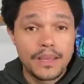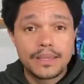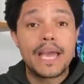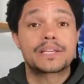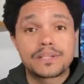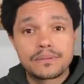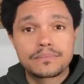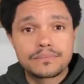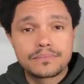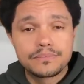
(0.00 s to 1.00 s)
Yes,
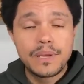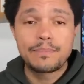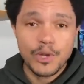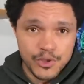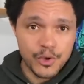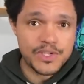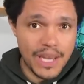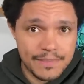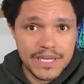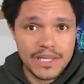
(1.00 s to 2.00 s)
people are so
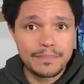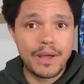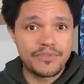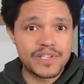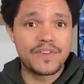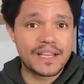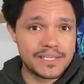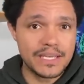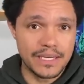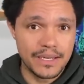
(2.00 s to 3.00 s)
skeptical about this
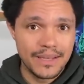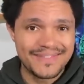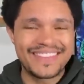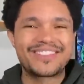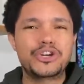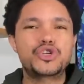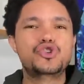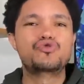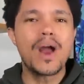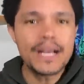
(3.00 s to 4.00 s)
vaccine that the
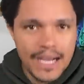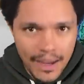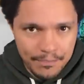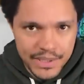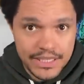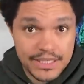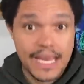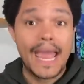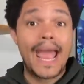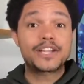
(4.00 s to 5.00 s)
drug companies
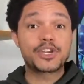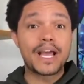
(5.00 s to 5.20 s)
had to